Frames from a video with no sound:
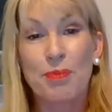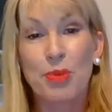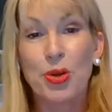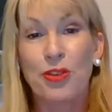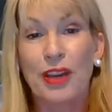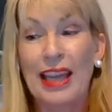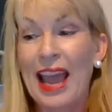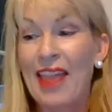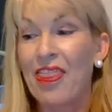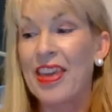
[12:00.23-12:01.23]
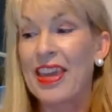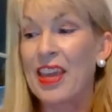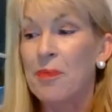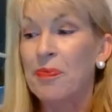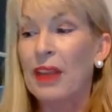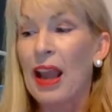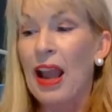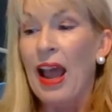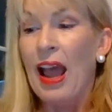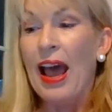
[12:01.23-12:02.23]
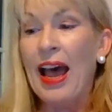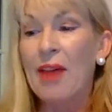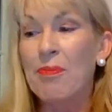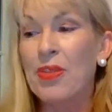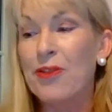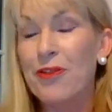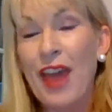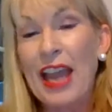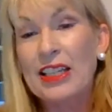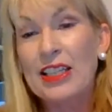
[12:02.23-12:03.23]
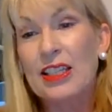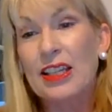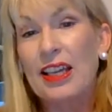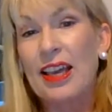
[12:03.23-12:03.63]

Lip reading: moving, and the fact